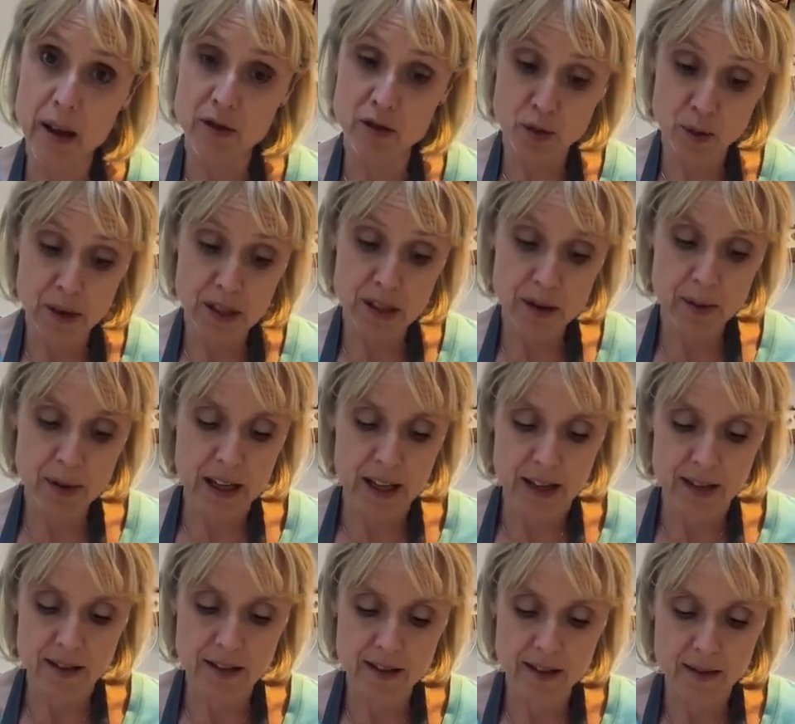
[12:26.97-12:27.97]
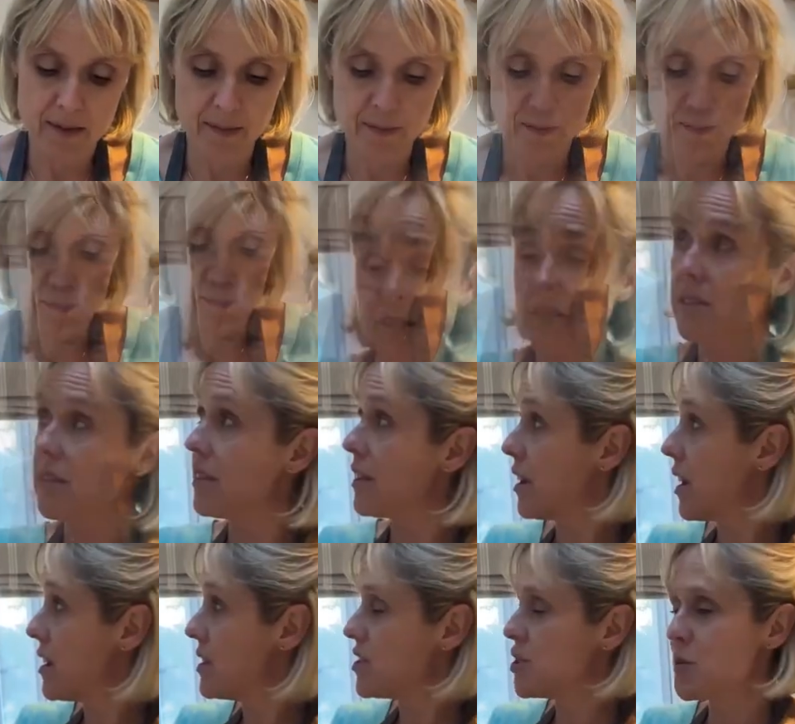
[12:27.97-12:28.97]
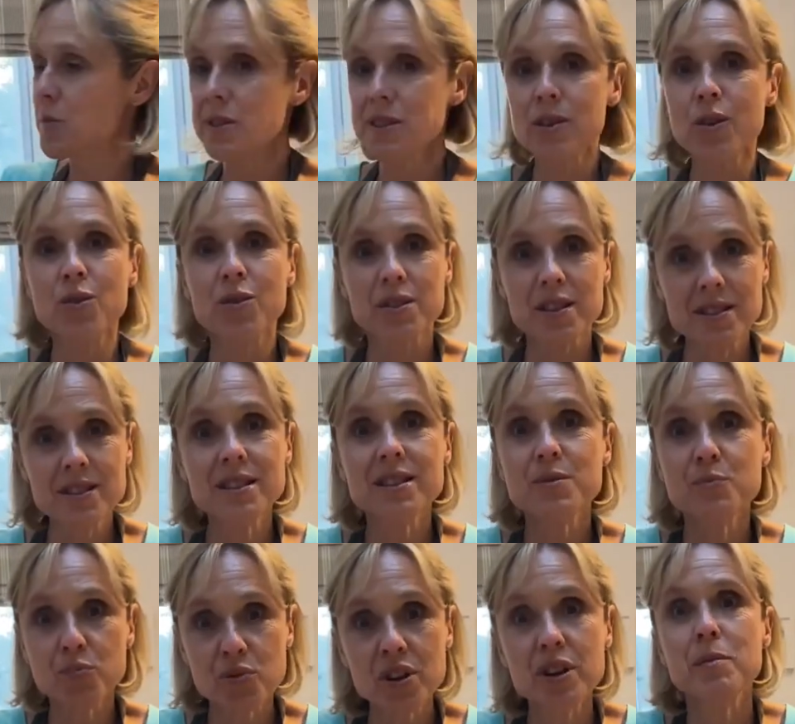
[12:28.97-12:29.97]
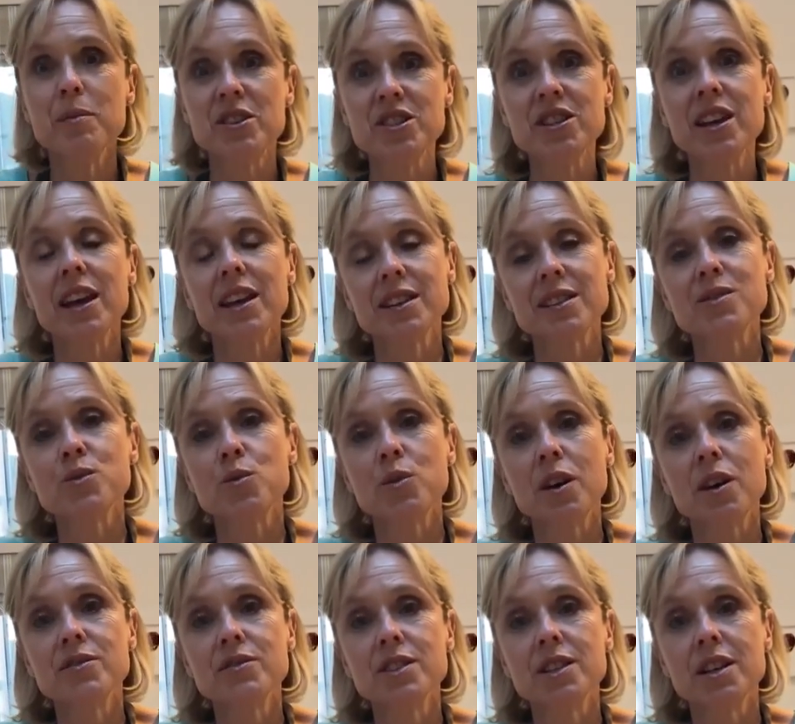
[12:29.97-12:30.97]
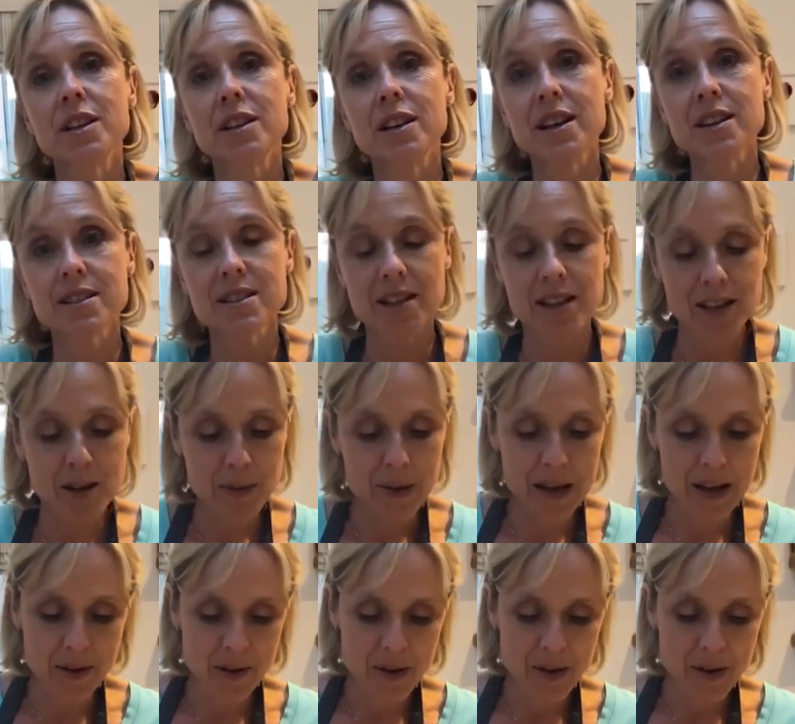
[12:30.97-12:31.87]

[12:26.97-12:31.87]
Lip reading: about 20 minutes. The light's always gone. This has pretty much taken us all afternoon, hasn't it, Libby?